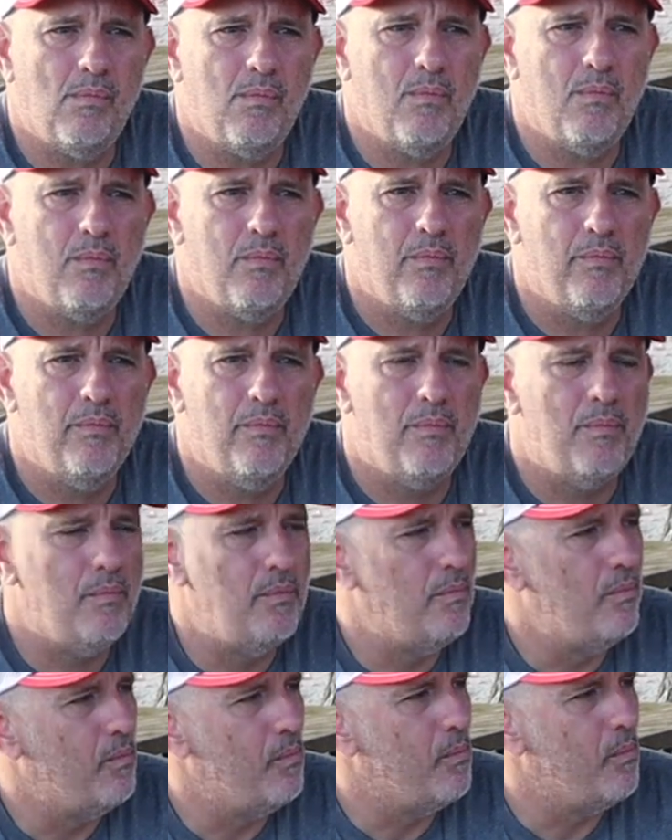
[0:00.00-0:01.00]

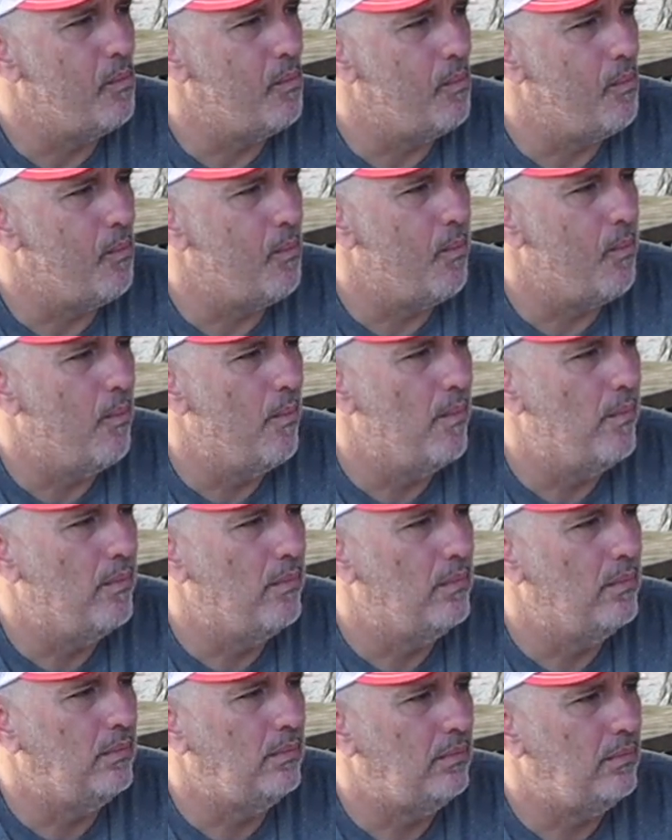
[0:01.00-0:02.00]

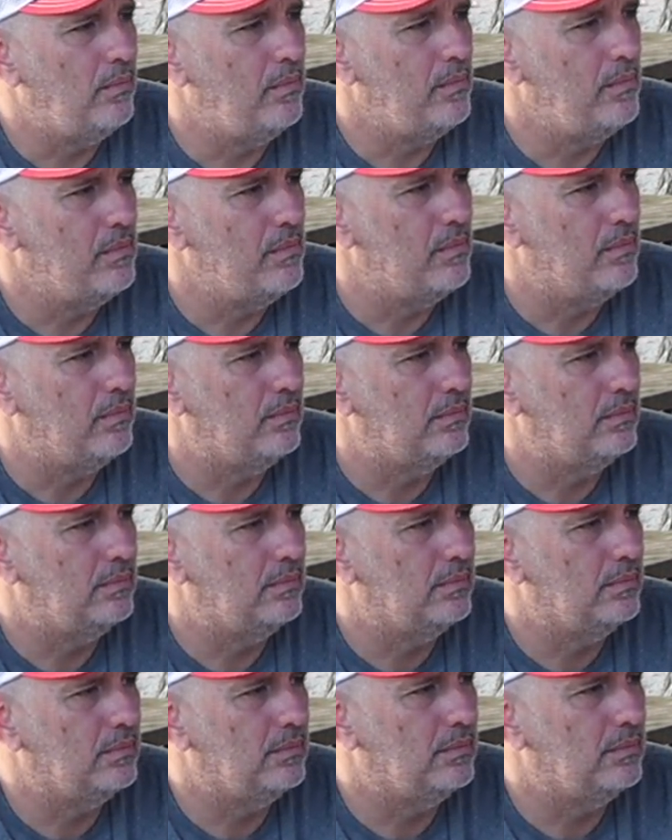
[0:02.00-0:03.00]

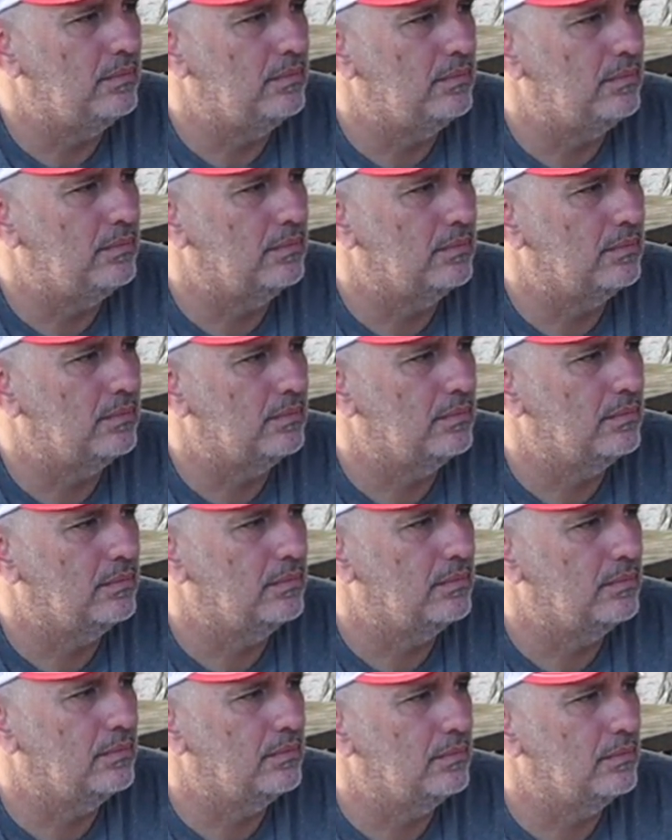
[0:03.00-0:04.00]

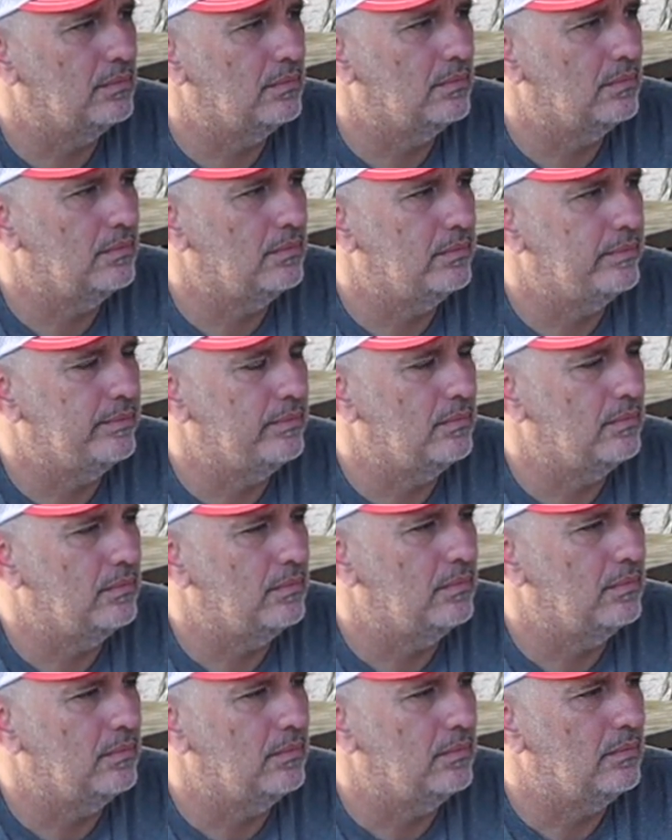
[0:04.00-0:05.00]

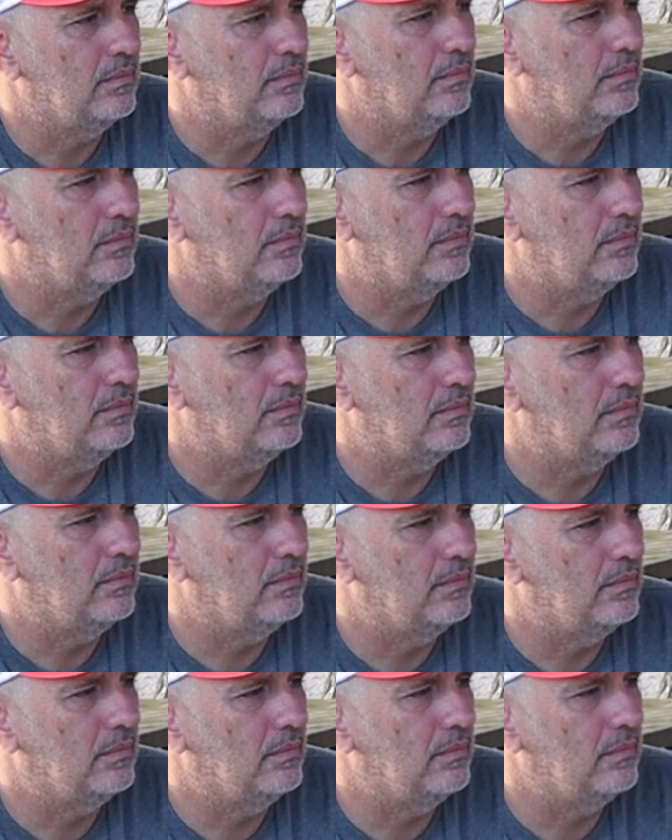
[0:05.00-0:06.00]

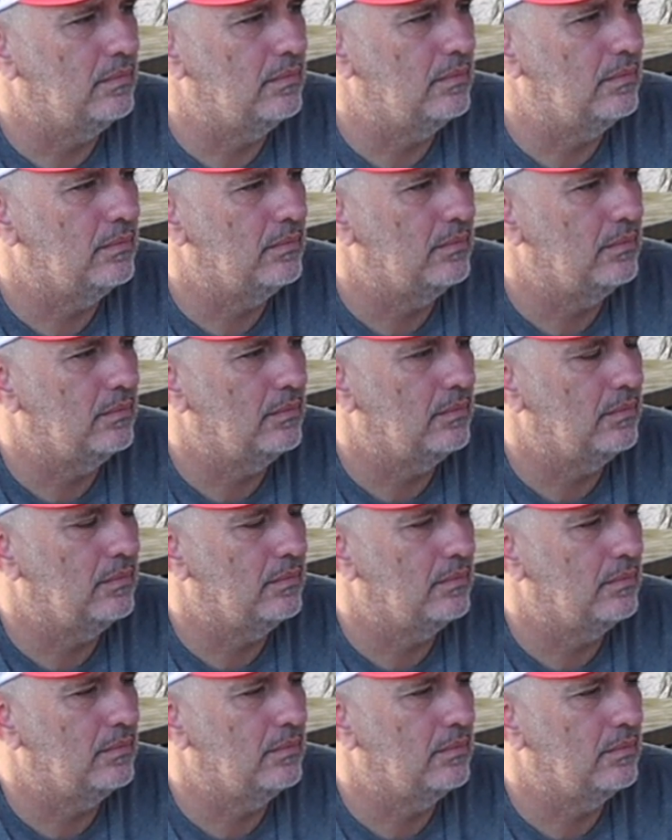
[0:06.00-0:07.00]

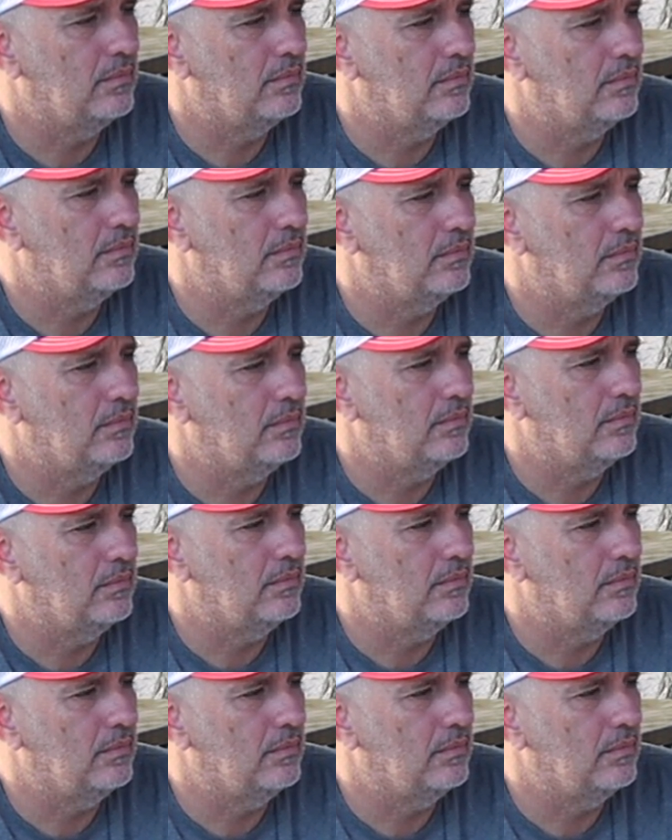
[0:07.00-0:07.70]
[no speech]